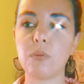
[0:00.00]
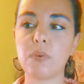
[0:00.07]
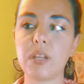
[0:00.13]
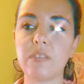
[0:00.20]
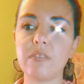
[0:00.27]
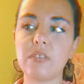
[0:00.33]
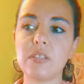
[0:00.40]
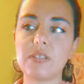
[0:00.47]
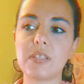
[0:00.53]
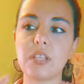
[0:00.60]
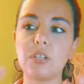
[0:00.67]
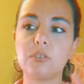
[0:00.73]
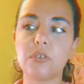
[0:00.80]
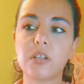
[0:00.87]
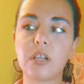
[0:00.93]
whatever it is
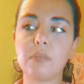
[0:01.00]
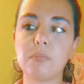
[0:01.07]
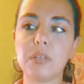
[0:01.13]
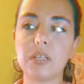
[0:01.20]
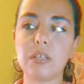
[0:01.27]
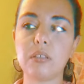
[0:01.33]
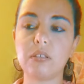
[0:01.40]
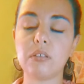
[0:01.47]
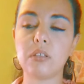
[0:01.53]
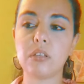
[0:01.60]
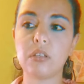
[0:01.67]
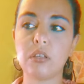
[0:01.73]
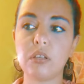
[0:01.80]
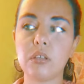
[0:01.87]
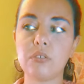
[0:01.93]
that you're coming
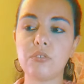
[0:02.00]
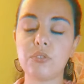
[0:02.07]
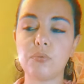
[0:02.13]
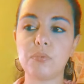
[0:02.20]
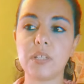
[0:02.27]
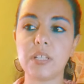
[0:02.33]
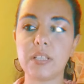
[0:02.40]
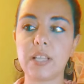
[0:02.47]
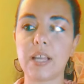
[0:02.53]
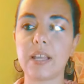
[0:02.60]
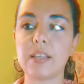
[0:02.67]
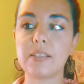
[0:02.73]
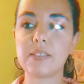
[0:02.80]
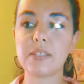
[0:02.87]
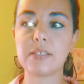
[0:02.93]
to
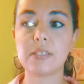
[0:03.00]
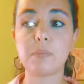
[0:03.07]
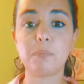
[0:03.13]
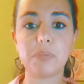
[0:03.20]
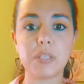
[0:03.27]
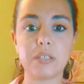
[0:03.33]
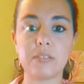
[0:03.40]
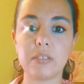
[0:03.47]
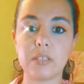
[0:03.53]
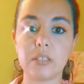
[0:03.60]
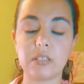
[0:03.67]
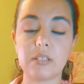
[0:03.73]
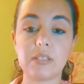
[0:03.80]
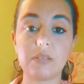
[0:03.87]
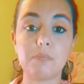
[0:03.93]
realize, it's a big
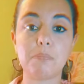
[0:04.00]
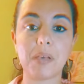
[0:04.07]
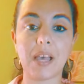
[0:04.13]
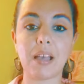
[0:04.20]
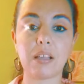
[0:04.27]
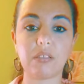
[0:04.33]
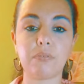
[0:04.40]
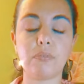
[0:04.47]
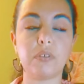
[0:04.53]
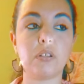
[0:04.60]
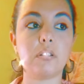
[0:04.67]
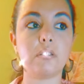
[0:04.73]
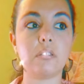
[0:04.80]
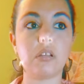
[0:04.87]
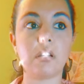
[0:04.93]
deal. It's
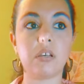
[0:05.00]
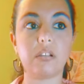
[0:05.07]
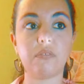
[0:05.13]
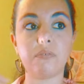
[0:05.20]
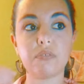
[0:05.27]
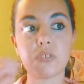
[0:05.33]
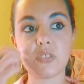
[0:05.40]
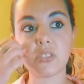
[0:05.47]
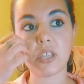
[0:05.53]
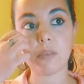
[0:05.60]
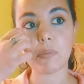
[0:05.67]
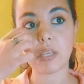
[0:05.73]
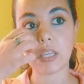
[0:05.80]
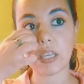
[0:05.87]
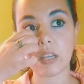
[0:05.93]
impactful. For
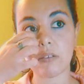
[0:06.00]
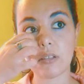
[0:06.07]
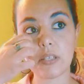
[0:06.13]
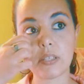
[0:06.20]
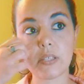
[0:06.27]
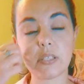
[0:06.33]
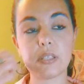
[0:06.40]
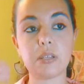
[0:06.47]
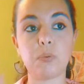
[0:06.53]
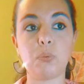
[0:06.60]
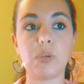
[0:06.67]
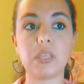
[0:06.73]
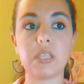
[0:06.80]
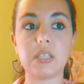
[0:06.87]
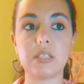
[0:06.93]
some, it carries
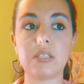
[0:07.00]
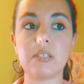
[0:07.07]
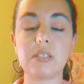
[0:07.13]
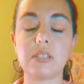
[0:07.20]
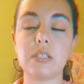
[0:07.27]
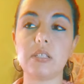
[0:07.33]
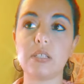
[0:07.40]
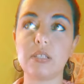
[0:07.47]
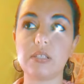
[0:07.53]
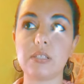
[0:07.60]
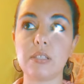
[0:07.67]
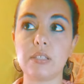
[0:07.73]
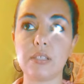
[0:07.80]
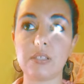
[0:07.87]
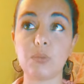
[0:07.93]
with it
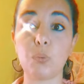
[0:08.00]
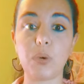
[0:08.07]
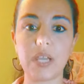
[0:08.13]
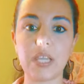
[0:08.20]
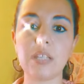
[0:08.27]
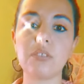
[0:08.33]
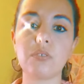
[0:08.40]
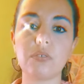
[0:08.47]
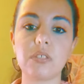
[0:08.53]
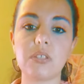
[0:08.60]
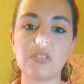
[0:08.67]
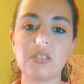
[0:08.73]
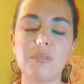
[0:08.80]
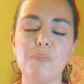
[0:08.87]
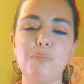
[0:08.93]
this weight or
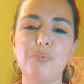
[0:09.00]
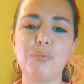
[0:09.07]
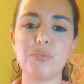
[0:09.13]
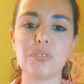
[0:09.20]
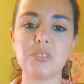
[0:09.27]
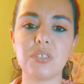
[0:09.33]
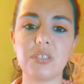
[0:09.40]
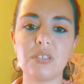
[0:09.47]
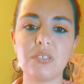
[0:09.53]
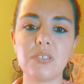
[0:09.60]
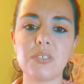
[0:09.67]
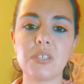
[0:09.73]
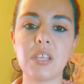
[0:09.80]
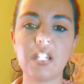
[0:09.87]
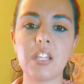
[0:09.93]
this
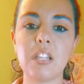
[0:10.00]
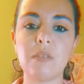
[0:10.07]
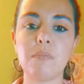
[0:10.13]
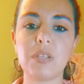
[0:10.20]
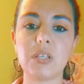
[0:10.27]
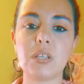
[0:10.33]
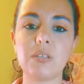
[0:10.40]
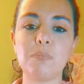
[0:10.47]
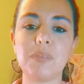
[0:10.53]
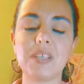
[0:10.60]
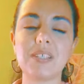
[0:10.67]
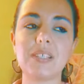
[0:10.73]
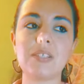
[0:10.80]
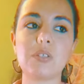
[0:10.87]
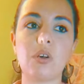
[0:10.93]
importance,
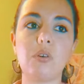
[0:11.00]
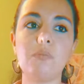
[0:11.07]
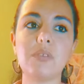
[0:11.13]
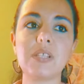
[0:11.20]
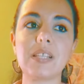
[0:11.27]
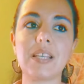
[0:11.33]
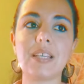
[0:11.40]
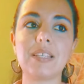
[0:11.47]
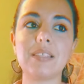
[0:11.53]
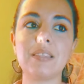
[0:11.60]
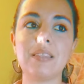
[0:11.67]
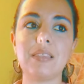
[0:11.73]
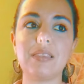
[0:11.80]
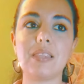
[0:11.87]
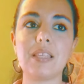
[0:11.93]
because it's almost like
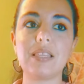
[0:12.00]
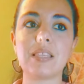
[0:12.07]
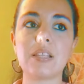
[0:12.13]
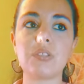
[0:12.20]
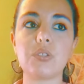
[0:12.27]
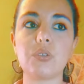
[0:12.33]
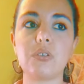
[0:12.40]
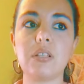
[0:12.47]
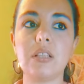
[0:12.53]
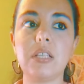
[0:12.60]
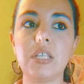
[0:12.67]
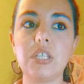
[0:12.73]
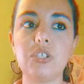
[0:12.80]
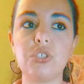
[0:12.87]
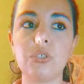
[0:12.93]
the thing that is going to
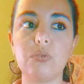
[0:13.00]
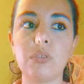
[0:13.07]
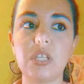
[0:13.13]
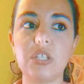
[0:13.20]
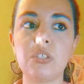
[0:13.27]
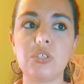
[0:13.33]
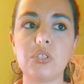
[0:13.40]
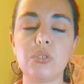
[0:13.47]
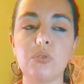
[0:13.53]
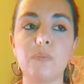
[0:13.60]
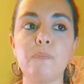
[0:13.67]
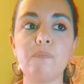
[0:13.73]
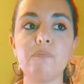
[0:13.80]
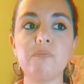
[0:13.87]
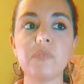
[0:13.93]
lead you
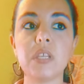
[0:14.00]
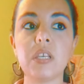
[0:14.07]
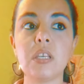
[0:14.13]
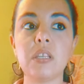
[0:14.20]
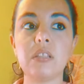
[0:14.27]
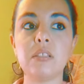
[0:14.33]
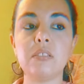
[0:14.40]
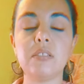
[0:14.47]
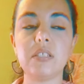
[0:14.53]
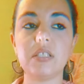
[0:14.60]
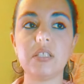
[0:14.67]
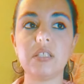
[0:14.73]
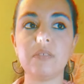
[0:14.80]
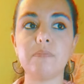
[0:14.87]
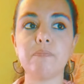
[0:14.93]
into
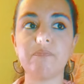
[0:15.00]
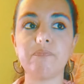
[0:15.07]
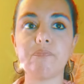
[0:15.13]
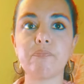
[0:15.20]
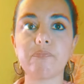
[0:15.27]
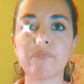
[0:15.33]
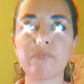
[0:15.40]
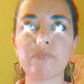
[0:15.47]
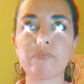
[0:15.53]
the